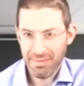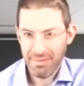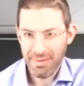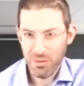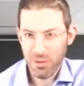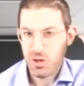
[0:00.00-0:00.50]

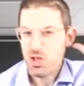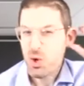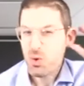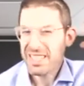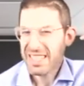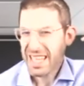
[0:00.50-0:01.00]
We're so
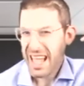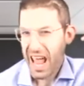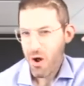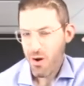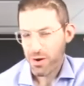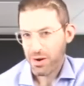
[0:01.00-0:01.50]

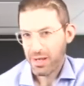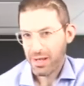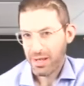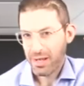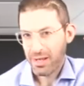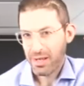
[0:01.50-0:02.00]
scared
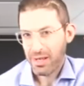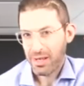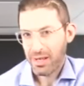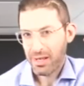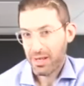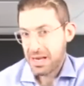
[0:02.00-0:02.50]

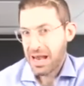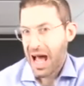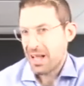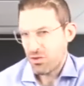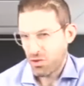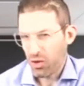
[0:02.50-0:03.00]
to
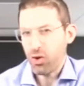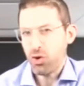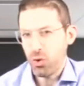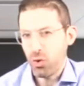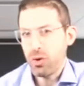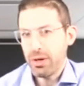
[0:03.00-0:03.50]
not
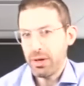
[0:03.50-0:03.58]
do